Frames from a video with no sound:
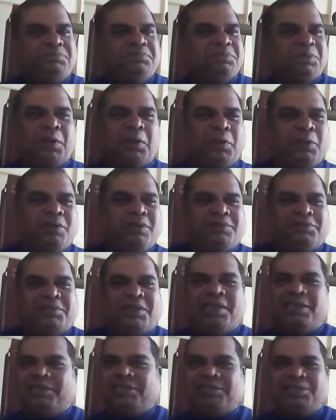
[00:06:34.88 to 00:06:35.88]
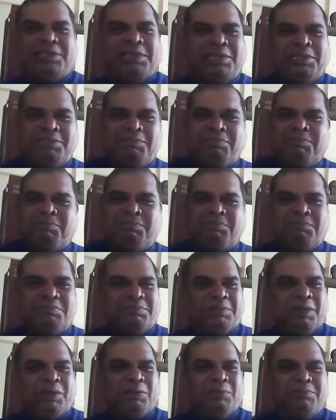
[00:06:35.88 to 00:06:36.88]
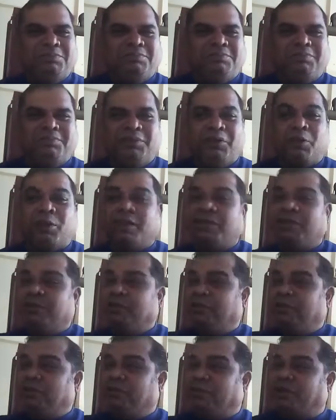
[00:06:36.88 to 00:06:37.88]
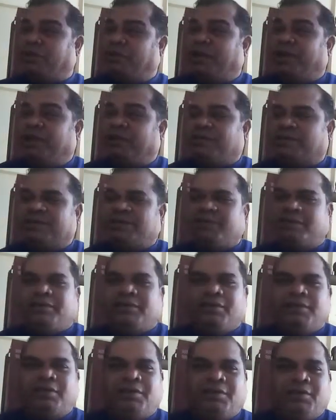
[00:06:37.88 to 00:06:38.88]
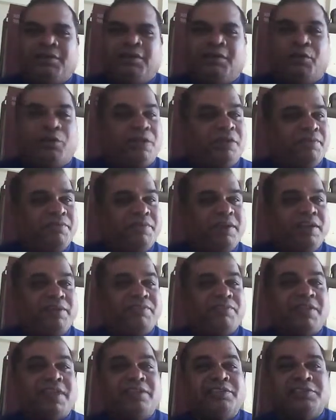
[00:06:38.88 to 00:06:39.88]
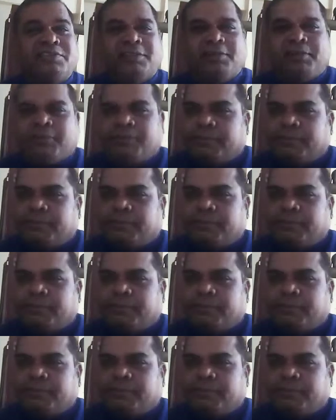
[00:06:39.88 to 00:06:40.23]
oh, nicely, looking, you're great, looking very fancy,